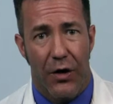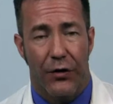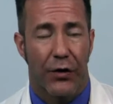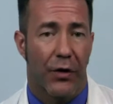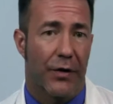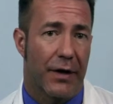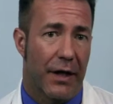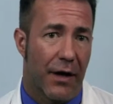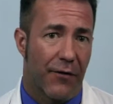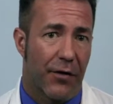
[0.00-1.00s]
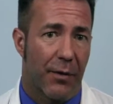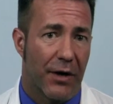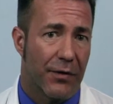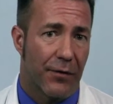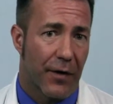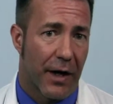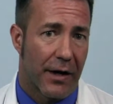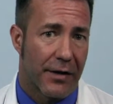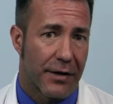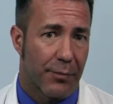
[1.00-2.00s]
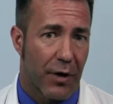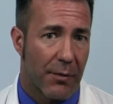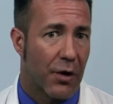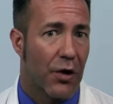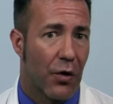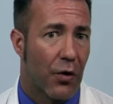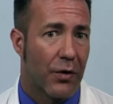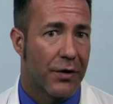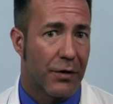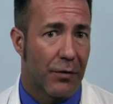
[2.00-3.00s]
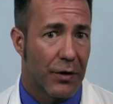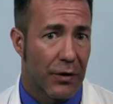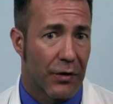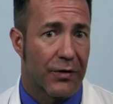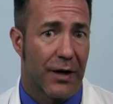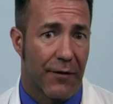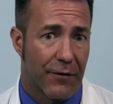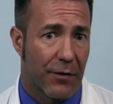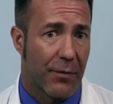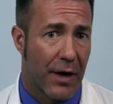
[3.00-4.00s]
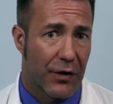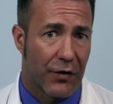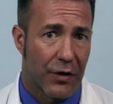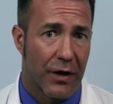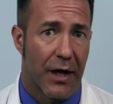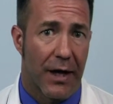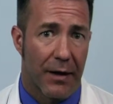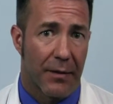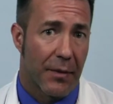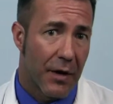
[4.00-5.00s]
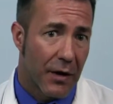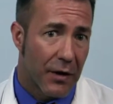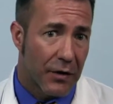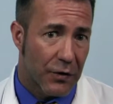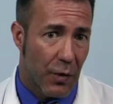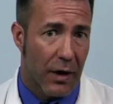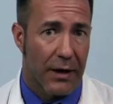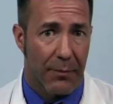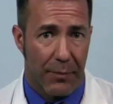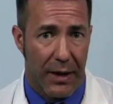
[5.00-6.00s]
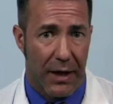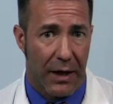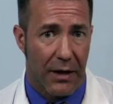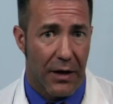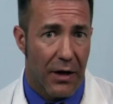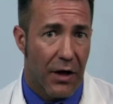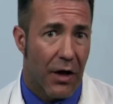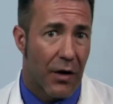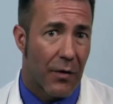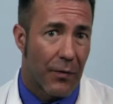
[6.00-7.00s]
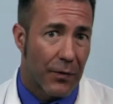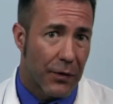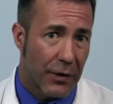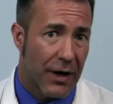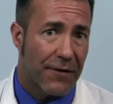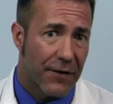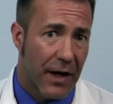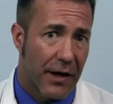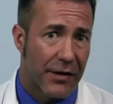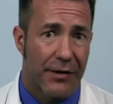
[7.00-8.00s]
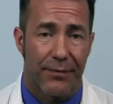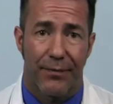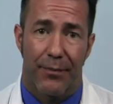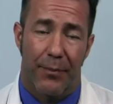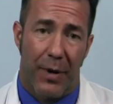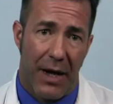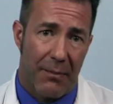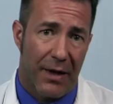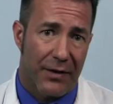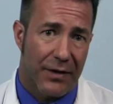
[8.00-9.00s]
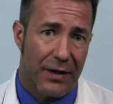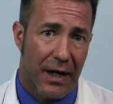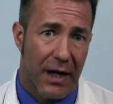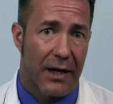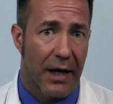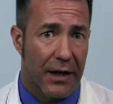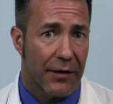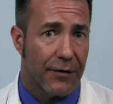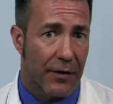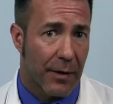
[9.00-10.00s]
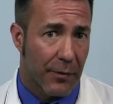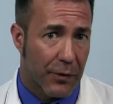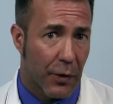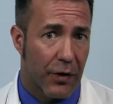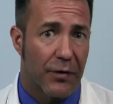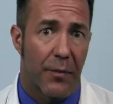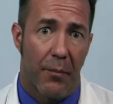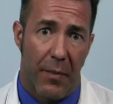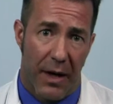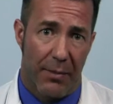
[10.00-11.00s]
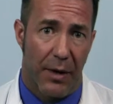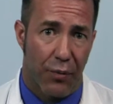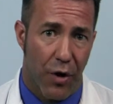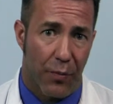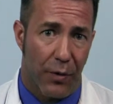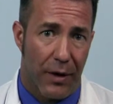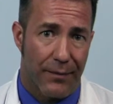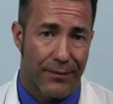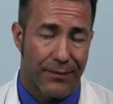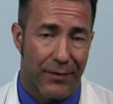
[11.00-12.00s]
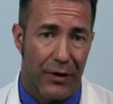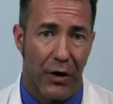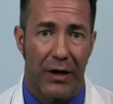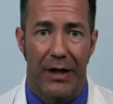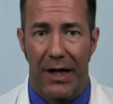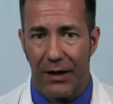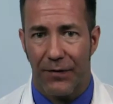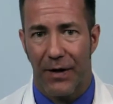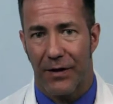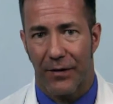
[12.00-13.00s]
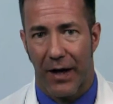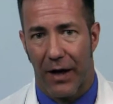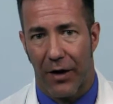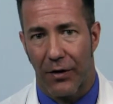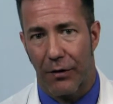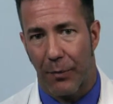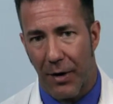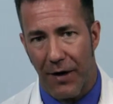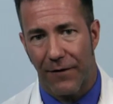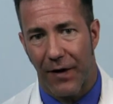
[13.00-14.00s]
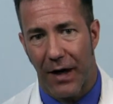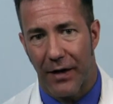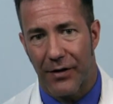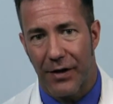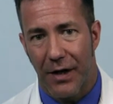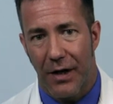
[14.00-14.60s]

During the inflammation phase, the primary goal is to reduce inflammation and swelling and pain. During that phase, pain medicine and anti-inflammatories may be appropriate. During the next phase of care, the repair phase,